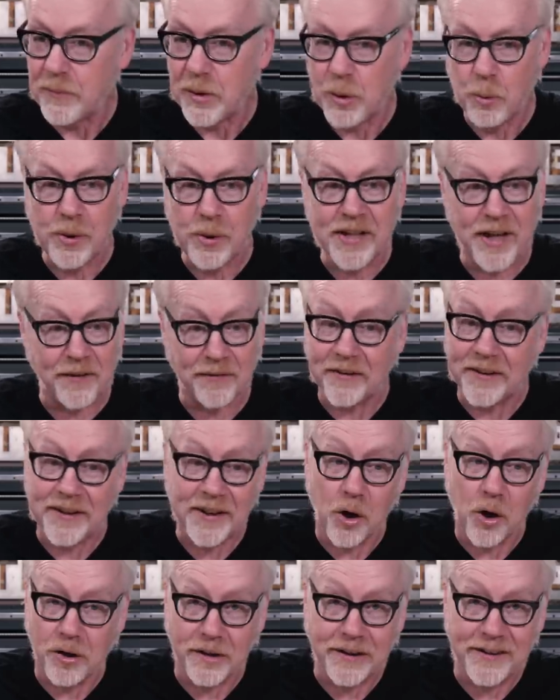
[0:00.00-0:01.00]
we definitely
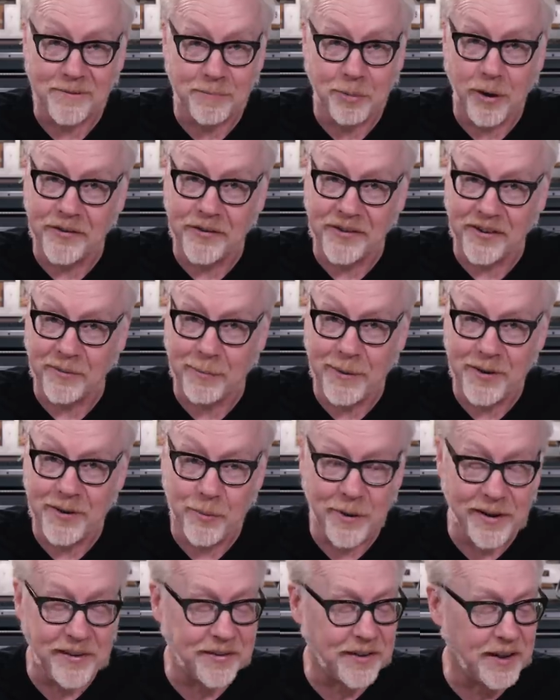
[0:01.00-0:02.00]
all leave projects by the
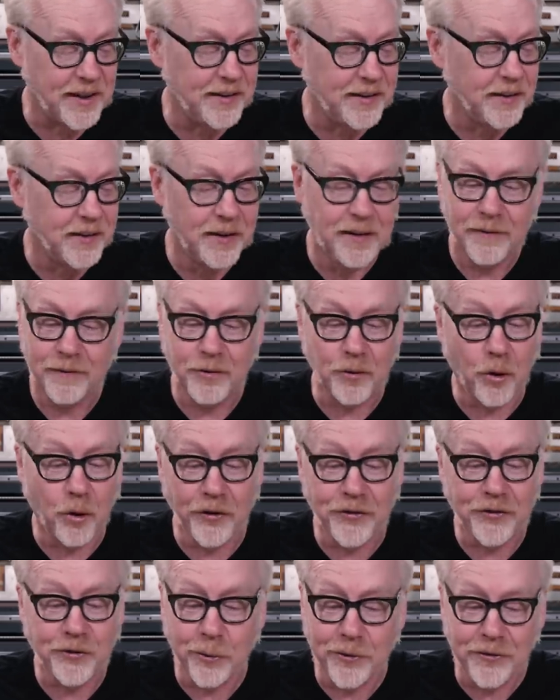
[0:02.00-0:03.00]
wayside for all
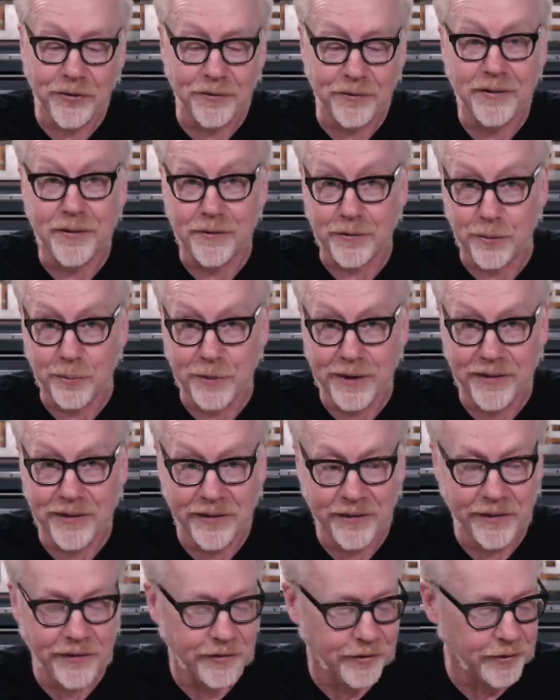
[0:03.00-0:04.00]
sorts of different
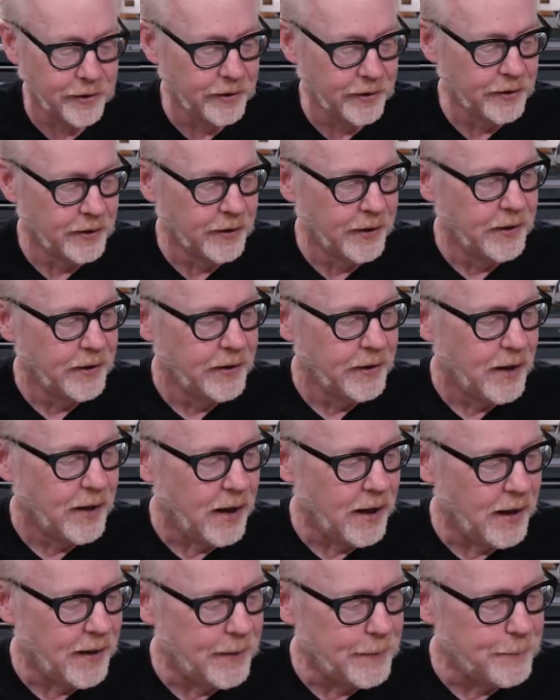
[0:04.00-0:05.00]
reasons.
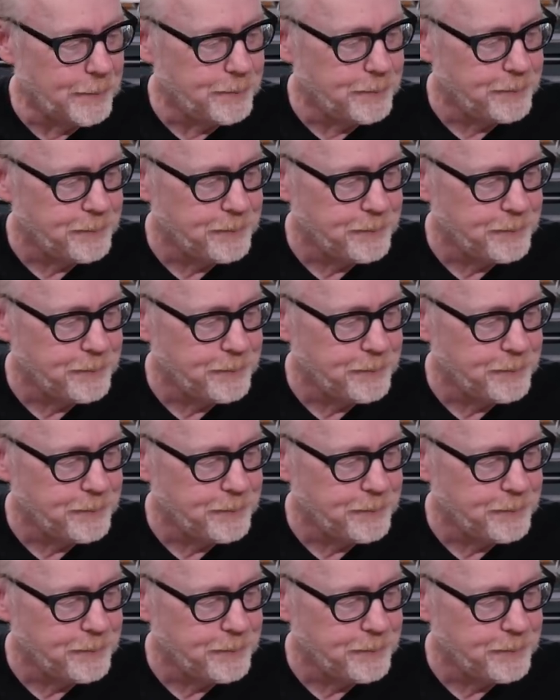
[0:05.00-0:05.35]
Um,